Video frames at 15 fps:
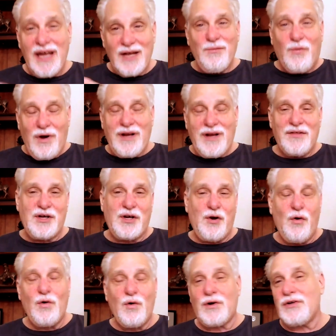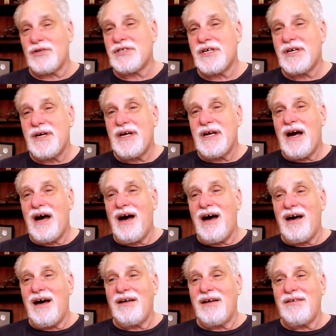in one of the corners
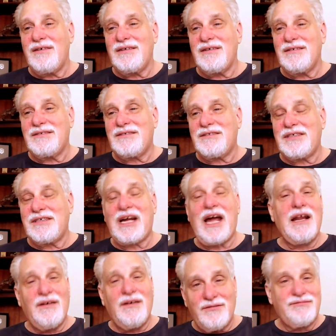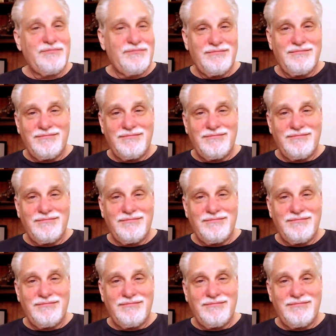to kind of